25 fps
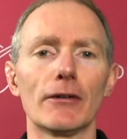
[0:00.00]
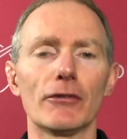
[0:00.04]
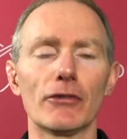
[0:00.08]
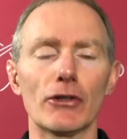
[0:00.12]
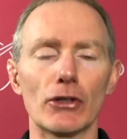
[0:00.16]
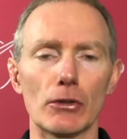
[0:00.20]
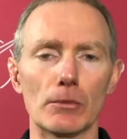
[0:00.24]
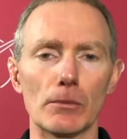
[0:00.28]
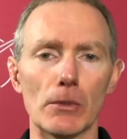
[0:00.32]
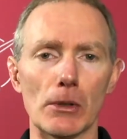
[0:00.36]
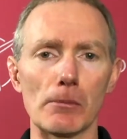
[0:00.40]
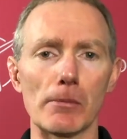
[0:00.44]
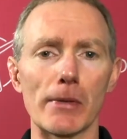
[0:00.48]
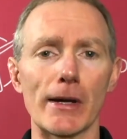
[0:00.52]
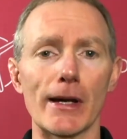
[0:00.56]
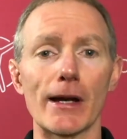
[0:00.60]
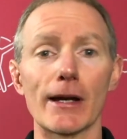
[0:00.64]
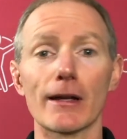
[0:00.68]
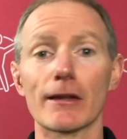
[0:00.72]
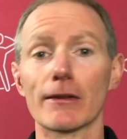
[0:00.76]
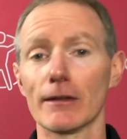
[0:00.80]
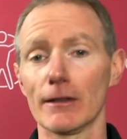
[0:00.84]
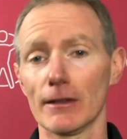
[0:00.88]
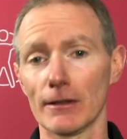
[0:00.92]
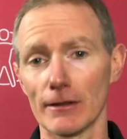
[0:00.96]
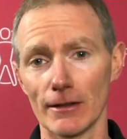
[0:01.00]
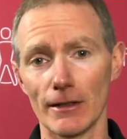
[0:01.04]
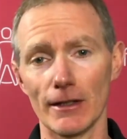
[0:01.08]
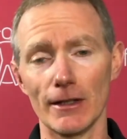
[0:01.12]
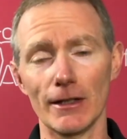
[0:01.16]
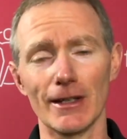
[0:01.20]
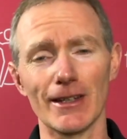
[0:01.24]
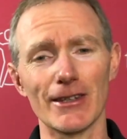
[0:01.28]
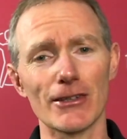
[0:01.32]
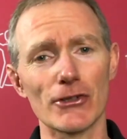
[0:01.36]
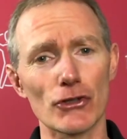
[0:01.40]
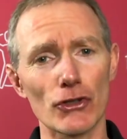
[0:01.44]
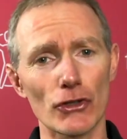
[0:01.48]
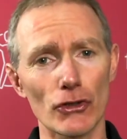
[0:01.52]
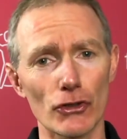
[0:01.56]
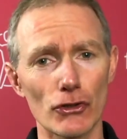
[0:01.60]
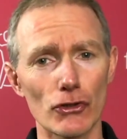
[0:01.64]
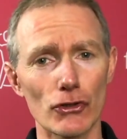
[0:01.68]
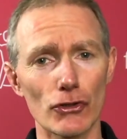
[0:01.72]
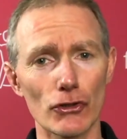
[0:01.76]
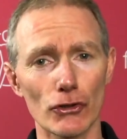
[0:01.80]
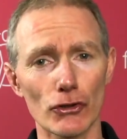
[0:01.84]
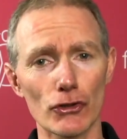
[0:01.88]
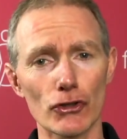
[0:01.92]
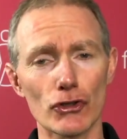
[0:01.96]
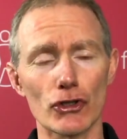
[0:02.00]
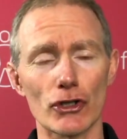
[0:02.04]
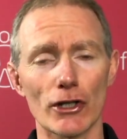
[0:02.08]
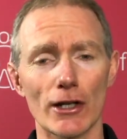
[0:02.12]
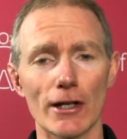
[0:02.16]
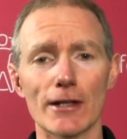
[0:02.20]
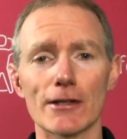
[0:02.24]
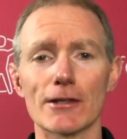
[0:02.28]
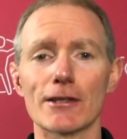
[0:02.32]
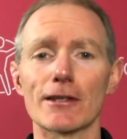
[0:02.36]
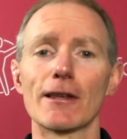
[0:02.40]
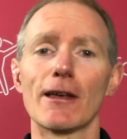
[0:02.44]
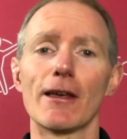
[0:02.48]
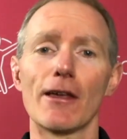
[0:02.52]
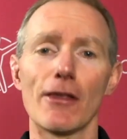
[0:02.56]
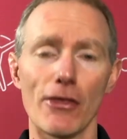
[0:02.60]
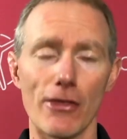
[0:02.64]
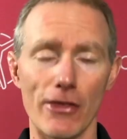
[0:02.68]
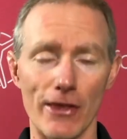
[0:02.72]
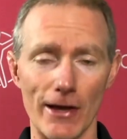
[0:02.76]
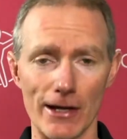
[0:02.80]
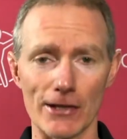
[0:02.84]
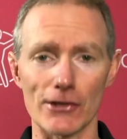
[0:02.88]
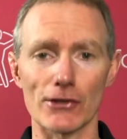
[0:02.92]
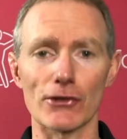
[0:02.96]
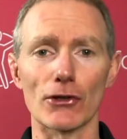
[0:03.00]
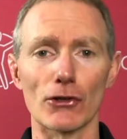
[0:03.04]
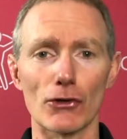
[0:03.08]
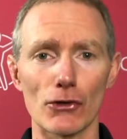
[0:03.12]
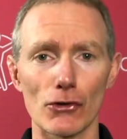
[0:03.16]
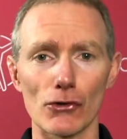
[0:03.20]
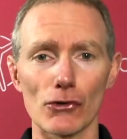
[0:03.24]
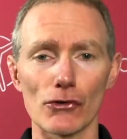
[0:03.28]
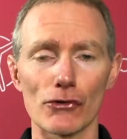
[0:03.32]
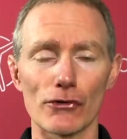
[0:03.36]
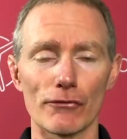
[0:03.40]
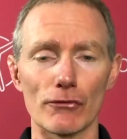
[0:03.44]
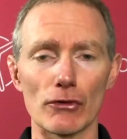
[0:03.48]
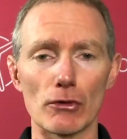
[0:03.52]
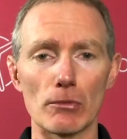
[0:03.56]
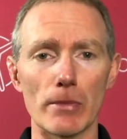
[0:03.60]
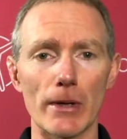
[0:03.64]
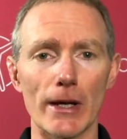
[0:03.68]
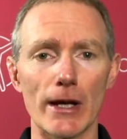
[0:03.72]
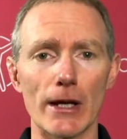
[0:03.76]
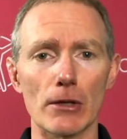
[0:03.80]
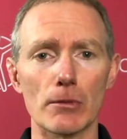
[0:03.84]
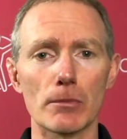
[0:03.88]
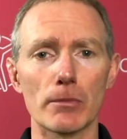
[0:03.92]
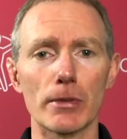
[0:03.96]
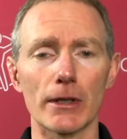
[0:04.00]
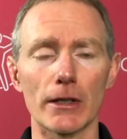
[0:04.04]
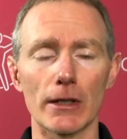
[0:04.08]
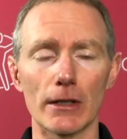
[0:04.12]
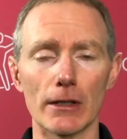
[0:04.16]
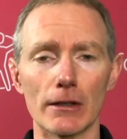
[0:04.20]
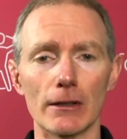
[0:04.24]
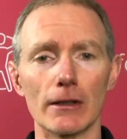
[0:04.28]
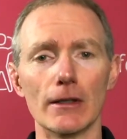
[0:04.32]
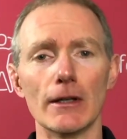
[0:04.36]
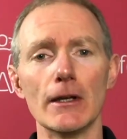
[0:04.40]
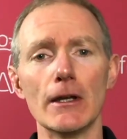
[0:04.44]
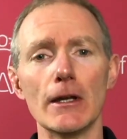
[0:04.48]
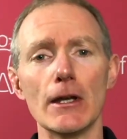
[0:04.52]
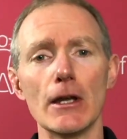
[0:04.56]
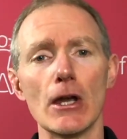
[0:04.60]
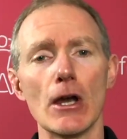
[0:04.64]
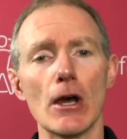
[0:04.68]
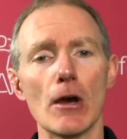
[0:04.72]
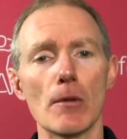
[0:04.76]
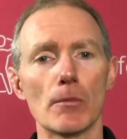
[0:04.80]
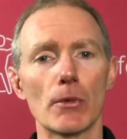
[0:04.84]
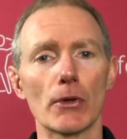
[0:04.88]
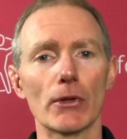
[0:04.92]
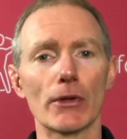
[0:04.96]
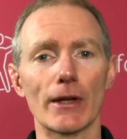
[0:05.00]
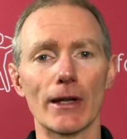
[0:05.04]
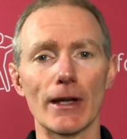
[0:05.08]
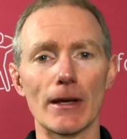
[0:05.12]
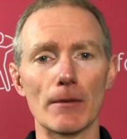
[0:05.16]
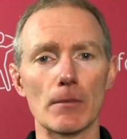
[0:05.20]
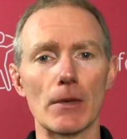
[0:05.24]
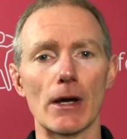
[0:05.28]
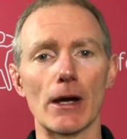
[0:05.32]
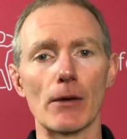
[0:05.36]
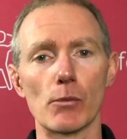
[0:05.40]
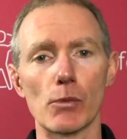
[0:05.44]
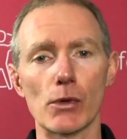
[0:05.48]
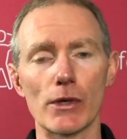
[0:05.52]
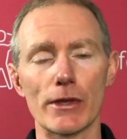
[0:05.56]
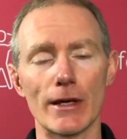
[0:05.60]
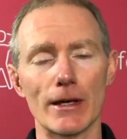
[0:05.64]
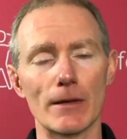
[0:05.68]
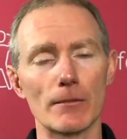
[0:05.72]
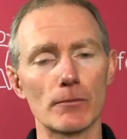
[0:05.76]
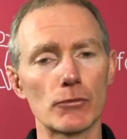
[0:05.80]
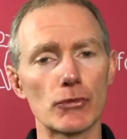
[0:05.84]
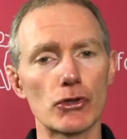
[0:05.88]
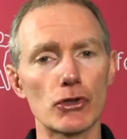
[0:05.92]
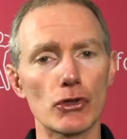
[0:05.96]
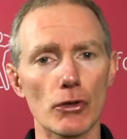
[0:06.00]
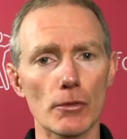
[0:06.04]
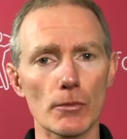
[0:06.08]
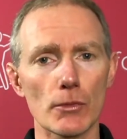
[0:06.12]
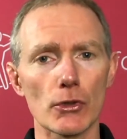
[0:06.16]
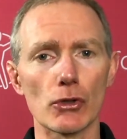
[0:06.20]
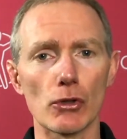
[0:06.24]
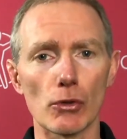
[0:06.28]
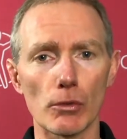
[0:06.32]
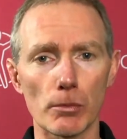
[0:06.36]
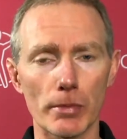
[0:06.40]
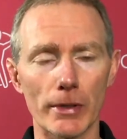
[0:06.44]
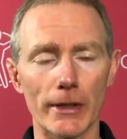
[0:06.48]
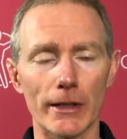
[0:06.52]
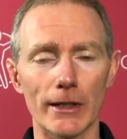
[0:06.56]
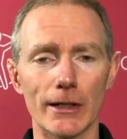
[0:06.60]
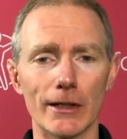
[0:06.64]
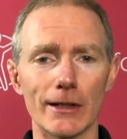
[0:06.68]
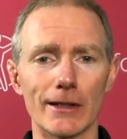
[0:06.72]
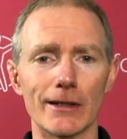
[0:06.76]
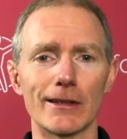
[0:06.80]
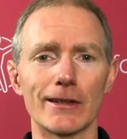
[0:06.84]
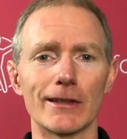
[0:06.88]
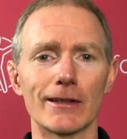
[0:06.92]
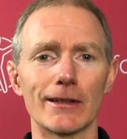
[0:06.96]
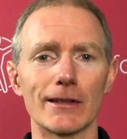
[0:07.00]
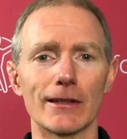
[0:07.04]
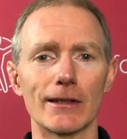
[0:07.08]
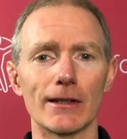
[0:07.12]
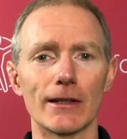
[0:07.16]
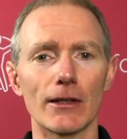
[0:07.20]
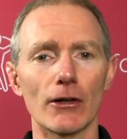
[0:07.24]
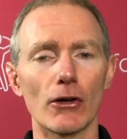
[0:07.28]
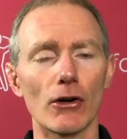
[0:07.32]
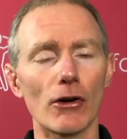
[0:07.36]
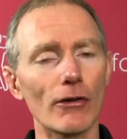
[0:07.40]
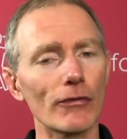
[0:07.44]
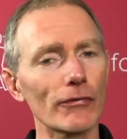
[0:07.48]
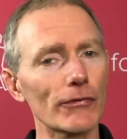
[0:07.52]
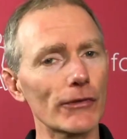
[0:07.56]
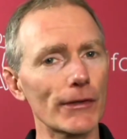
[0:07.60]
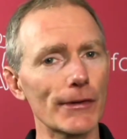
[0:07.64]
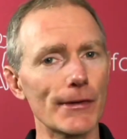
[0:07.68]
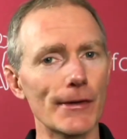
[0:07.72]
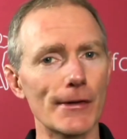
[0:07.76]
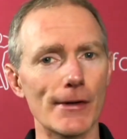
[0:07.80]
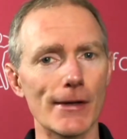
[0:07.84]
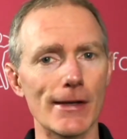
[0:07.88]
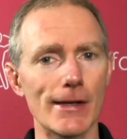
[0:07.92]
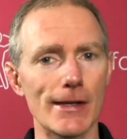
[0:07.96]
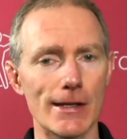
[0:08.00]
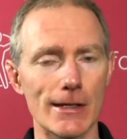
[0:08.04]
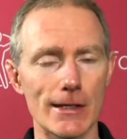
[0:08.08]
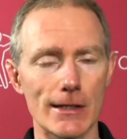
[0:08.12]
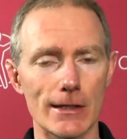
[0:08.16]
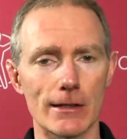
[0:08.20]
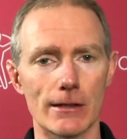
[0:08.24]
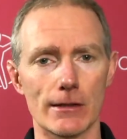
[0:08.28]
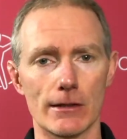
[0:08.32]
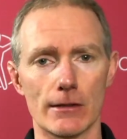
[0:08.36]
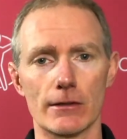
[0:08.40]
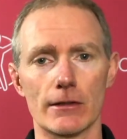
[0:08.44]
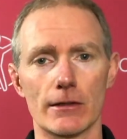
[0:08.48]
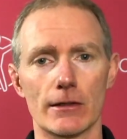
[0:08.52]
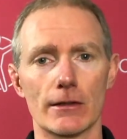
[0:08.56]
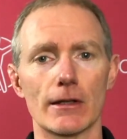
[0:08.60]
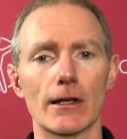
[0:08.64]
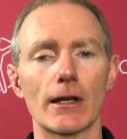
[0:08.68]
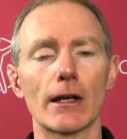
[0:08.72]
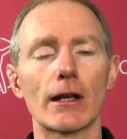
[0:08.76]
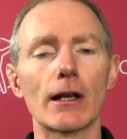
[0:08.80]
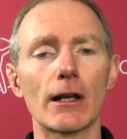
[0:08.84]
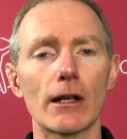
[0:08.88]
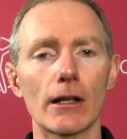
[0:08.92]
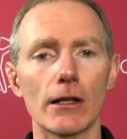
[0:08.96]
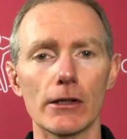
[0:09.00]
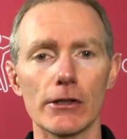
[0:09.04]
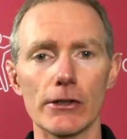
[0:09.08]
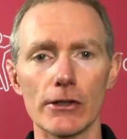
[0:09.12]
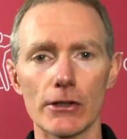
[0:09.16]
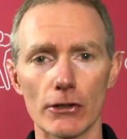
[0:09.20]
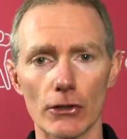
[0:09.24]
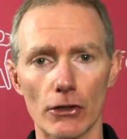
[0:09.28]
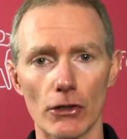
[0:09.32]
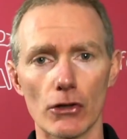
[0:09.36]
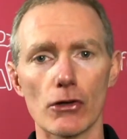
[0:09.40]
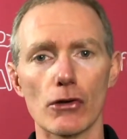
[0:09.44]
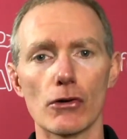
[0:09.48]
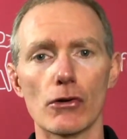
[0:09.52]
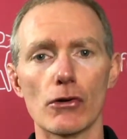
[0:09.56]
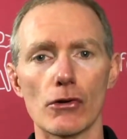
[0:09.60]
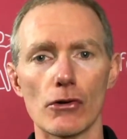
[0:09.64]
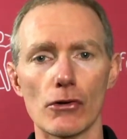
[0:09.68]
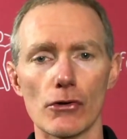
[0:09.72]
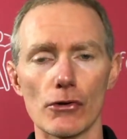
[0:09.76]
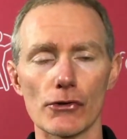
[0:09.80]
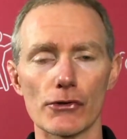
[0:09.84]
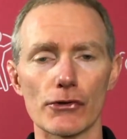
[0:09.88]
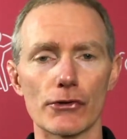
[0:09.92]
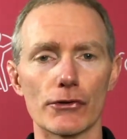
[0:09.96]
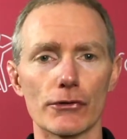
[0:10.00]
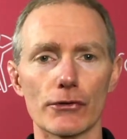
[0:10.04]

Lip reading: I've hurt my back, then hey, there's a good chance that's the cause of your back pain. But then with abdominal pain, often there isn't a clear cause.